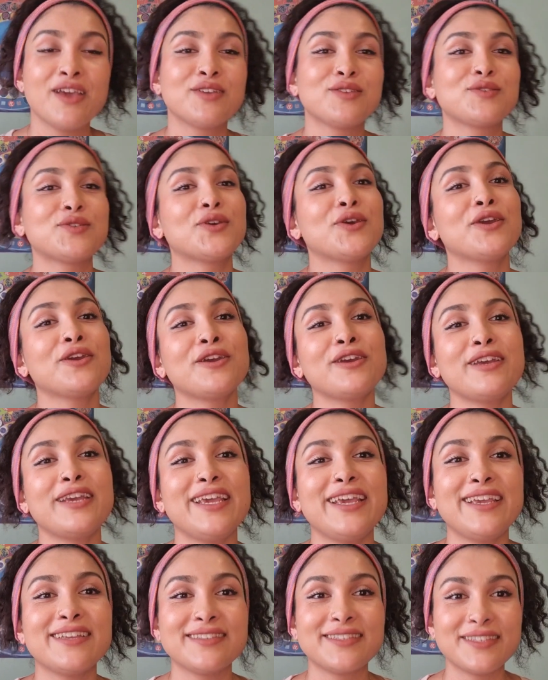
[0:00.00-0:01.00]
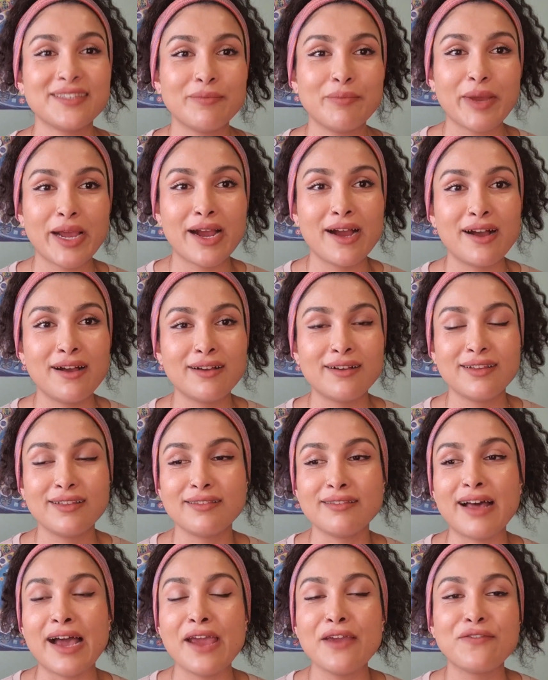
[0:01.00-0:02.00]
So it's about
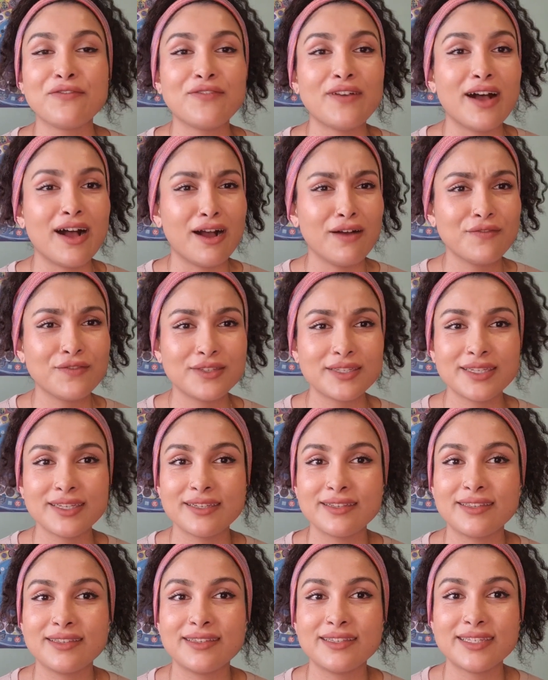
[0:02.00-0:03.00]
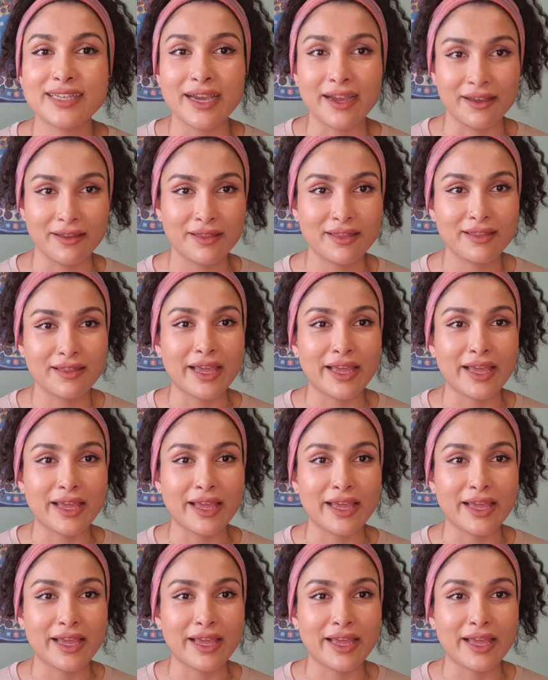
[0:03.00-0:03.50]
life after death,